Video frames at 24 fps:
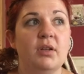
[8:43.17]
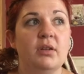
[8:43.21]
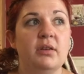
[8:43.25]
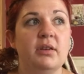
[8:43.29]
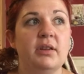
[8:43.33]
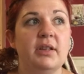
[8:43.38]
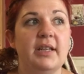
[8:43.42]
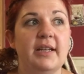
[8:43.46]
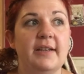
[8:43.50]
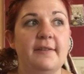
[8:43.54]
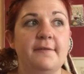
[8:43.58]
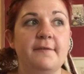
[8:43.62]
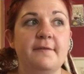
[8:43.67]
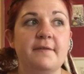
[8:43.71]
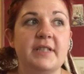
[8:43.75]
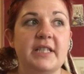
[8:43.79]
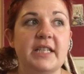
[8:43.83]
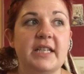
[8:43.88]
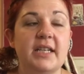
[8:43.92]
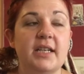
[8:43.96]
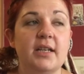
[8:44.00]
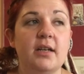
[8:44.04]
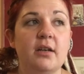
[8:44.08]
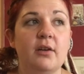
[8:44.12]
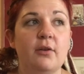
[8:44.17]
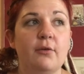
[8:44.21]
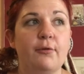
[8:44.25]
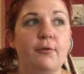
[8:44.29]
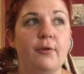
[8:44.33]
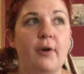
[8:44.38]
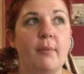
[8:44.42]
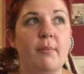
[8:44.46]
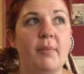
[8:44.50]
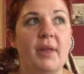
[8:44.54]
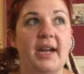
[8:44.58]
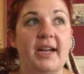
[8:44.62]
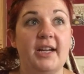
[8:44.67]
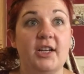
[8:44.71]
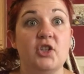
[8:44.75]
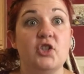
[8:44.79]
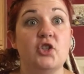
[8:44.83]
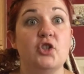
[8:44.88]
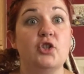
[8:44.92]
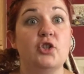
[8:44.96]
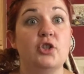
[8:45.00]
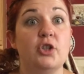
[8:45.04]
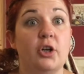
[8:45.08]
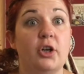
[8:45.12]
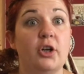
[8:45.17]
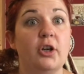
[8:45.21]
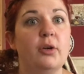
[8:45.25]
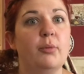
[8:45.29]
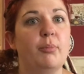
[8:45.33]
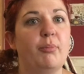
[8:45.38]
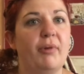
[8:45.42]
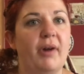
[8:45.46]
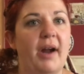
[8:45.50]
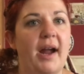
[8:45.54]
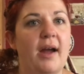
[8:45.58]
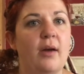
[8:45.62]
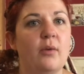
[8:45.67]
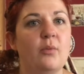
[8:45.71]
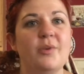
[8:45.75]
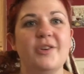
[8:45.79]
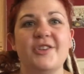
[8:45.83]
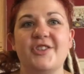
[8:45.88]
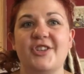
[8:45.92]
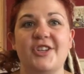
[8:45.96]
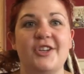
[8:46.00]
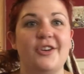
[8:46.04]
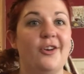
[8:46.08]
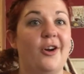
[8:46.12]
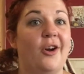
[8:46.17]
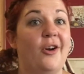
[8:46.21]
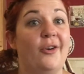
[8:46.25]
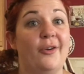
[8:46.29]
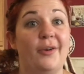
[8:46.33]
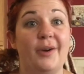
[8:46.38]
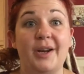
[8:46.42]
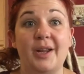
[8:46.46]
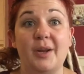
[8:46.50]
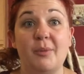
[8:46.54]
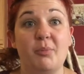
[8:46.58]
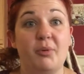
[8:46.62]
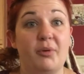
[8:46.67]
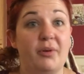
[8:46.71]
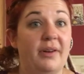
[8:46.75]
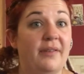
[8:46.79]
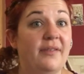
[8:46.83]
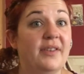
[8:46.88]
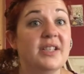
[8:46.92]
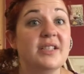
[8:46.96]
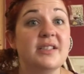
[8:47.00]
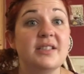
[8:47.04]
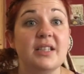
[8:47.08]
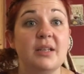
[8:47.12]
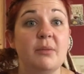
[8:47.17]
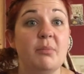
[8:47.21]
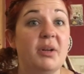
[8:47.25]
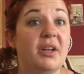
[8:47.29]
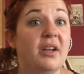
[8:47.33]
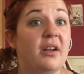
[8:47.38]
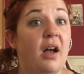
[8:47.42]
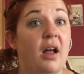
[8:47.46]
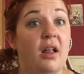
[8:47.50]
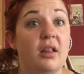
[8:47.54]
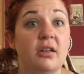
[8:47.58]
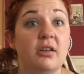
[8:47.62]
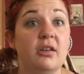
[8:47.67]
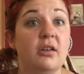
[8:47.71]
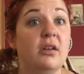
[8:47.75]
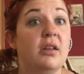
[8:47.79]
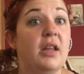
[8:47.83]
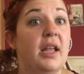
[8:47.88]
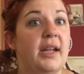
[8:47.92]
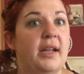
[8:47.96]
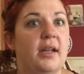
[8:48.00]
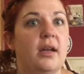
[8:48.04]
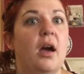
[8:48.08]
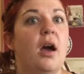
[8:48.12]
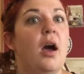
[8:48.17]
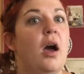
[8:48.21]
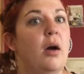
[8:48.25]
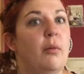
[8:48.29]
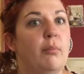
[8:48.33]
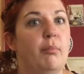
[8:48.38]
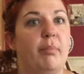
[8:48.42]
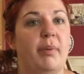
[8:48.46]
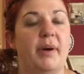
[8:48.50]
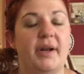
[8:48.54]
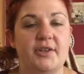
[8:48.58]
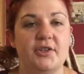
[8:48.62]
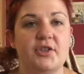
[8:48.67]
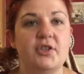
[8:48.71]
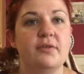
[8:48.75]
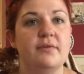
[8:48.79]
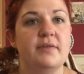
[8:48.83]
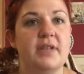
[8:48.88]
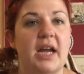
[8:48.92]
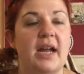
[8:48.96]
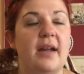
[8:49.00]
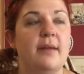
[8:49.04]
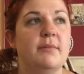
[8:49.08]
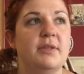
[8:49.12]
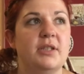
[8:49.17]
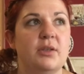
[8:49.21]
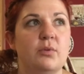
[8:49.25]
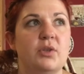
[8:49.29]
lifted from like a dark brown, which had already previously been colored like a bunch of times.